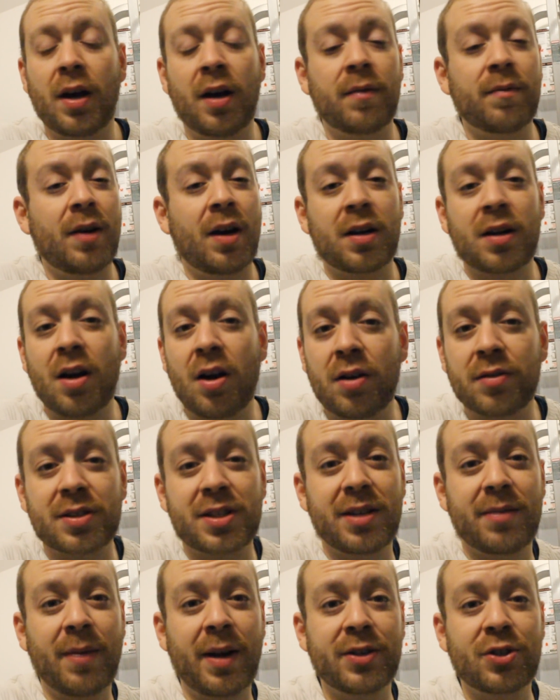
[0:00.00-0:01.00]
I can't
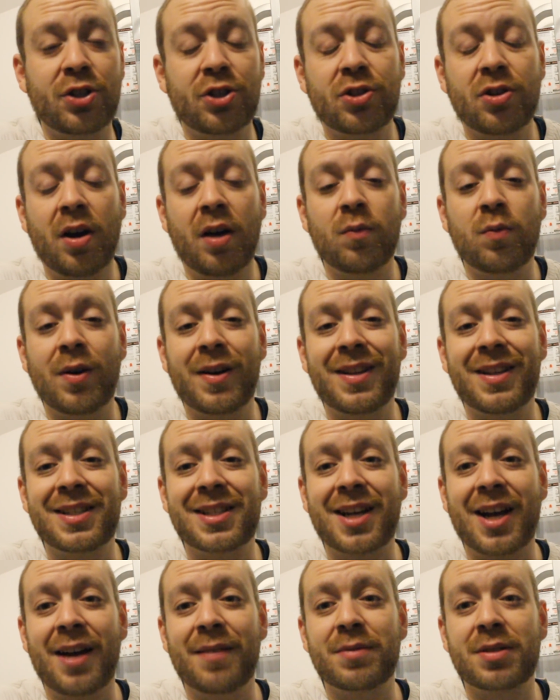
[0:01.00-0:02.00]
see Manchester United winning
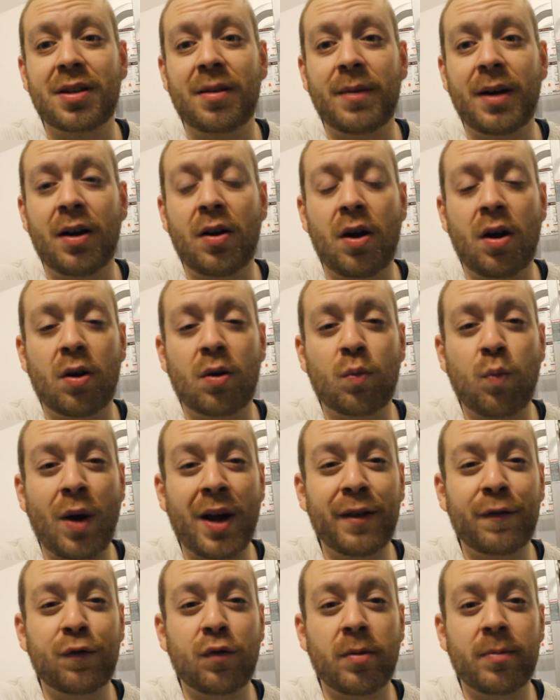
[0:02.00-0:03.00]
this game somehow. Our
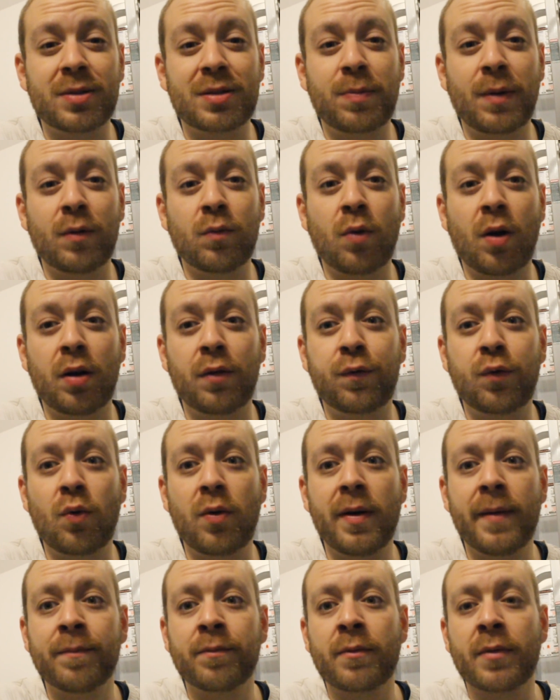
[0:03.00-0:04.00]
away form has been woeful.